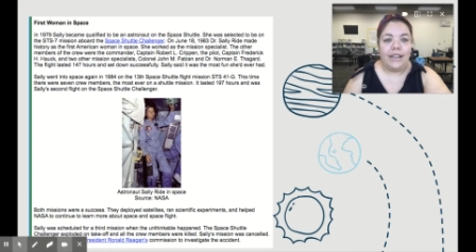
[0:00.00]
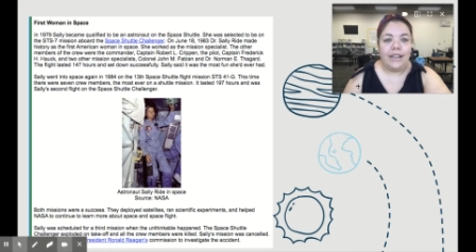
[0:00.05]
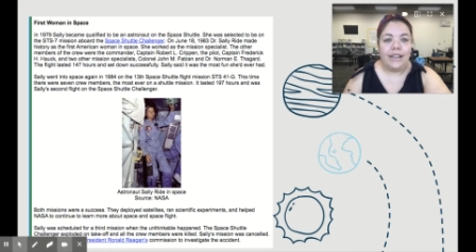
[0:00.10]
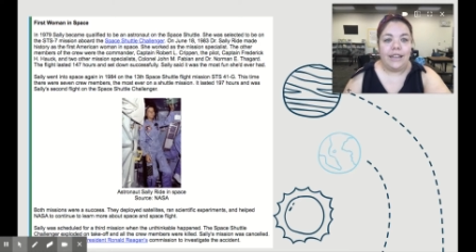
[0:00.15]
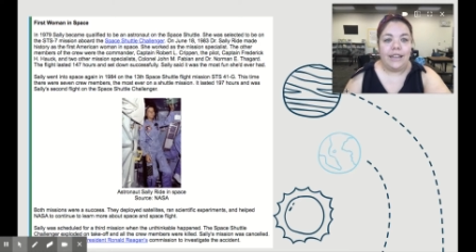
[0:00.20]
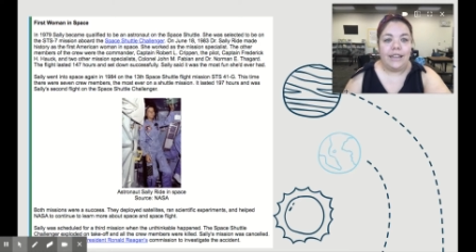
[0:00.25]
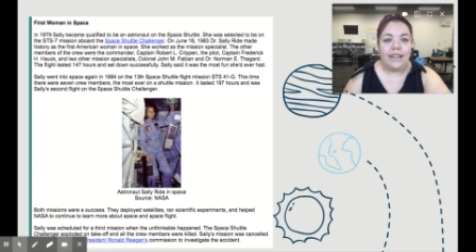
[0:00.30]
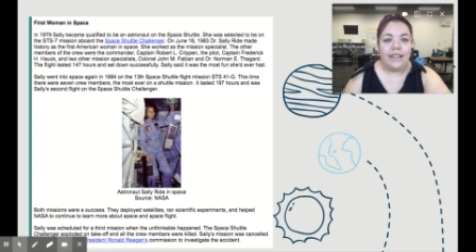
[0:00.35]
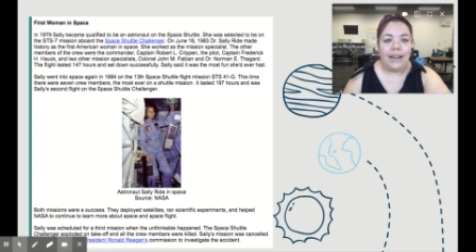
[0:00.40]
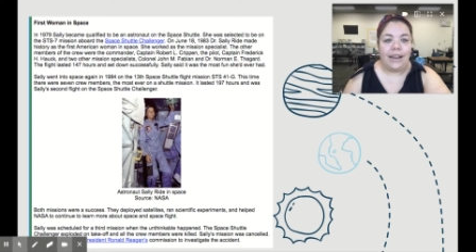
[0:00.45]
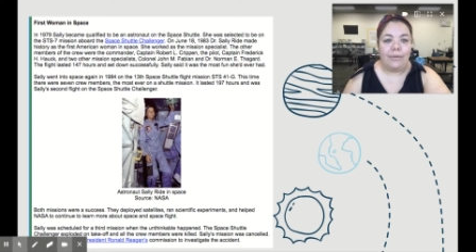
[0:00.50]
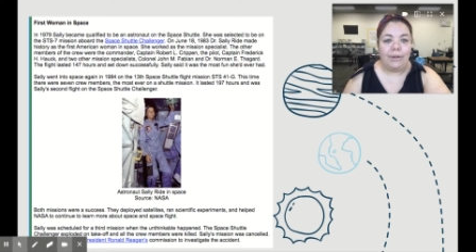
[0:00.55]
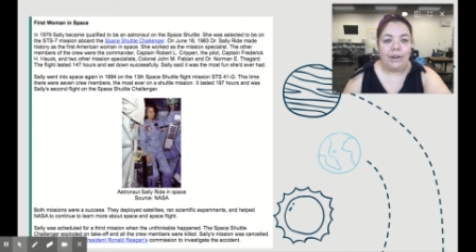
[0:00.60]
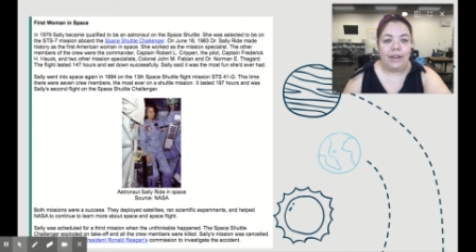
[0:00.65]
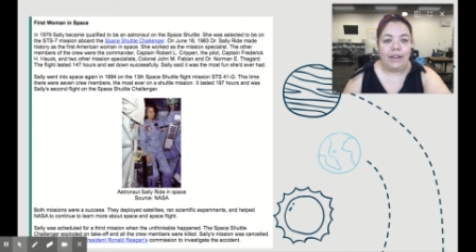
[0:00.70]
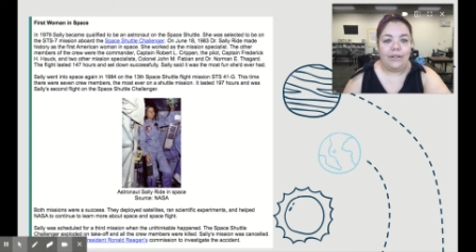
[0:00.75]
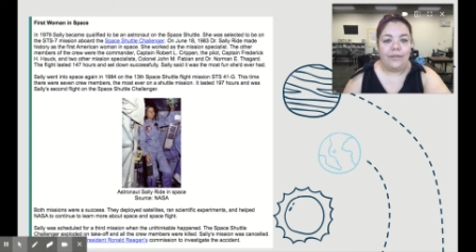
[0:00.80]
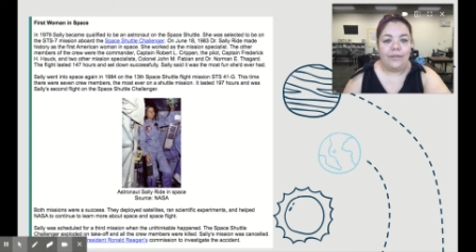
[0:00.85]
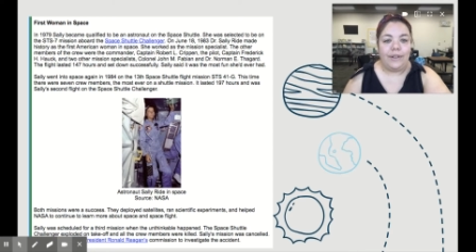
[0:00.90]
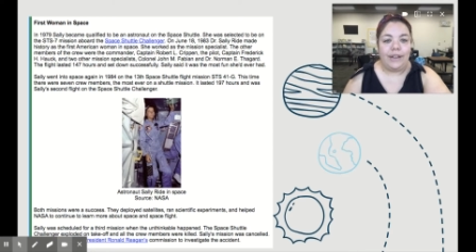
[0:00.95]
Today we're
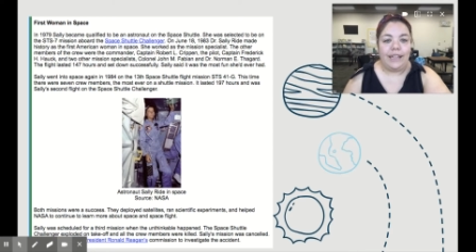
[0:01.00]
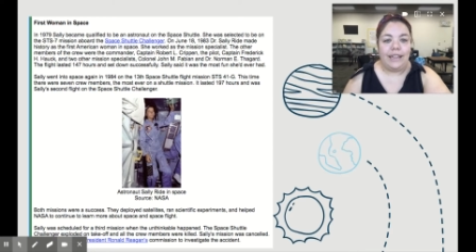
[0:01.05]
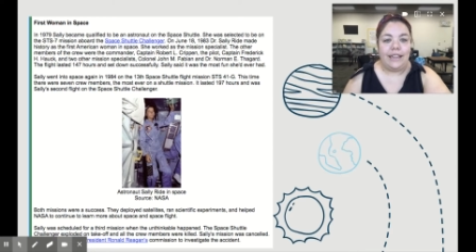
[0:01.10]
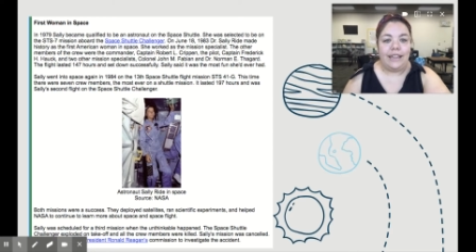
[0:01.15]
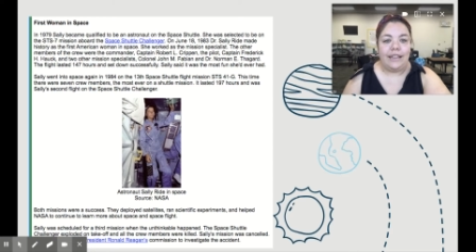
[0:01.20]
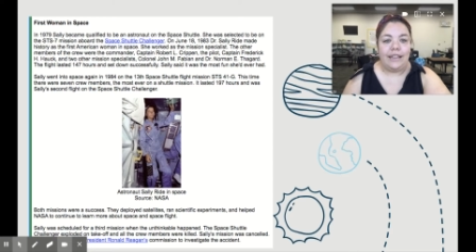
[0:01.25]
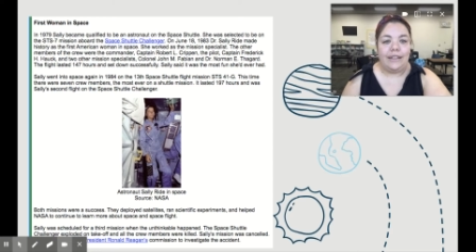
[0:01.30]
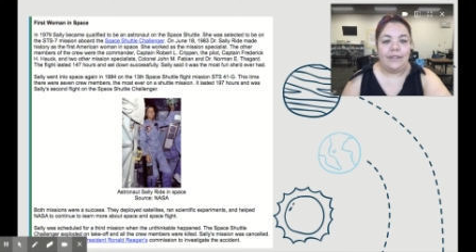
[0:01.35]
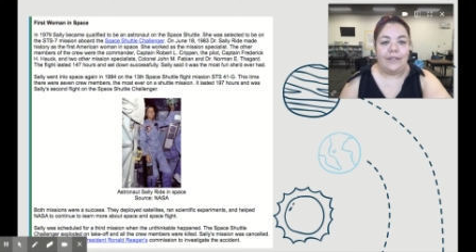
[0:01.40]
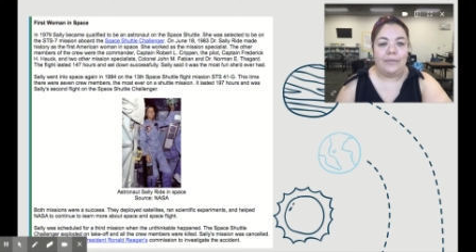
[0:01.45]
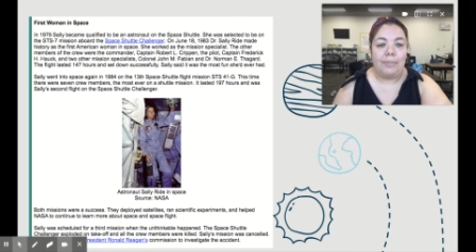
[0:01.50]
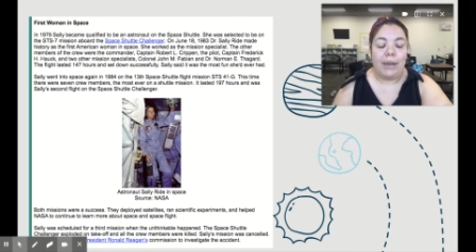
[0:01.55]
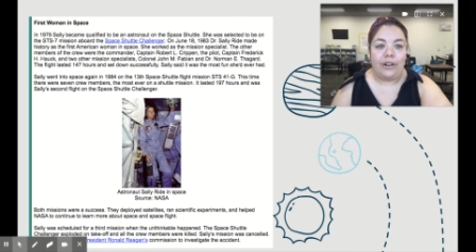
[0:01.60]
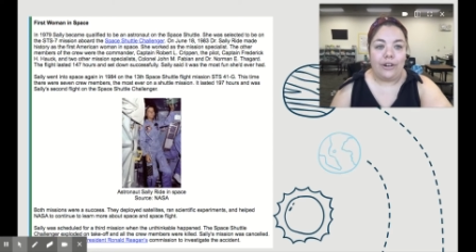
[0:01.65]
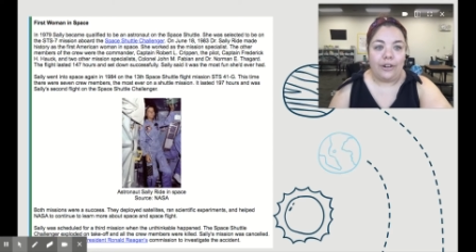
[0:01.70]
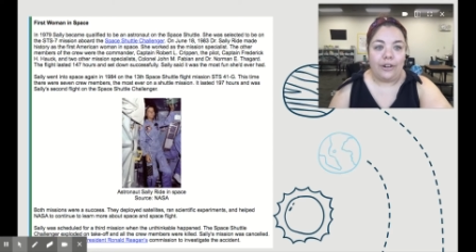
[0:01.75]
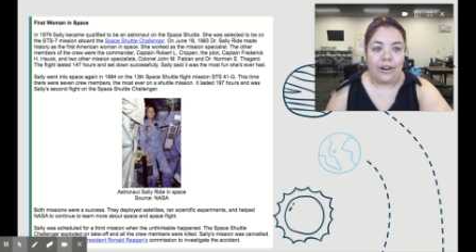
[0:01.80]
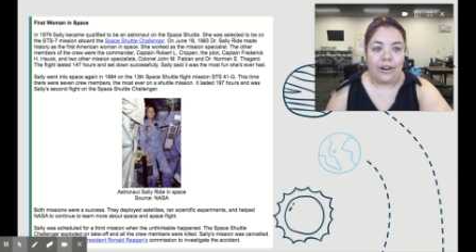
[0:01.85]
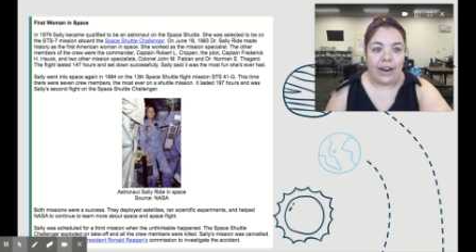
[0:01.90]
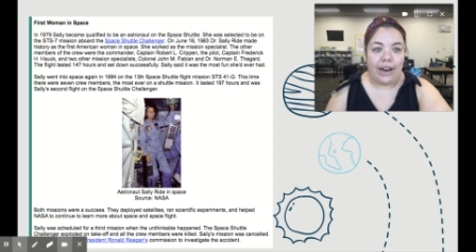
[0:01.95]
going to read this
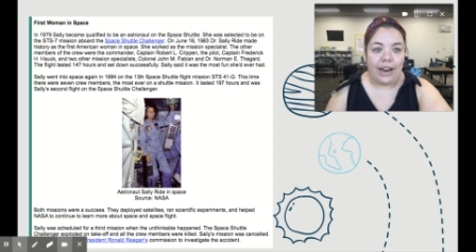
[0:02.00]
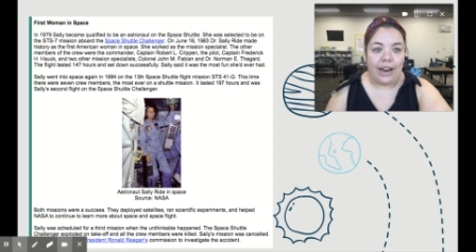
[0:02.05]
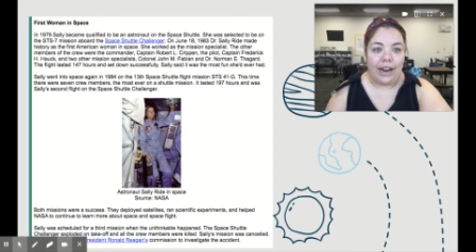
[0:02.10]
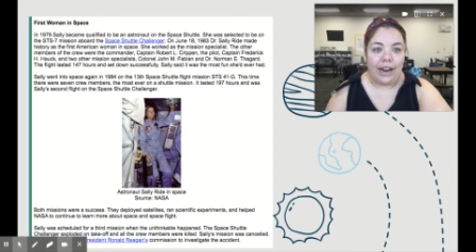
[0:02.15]
paragraph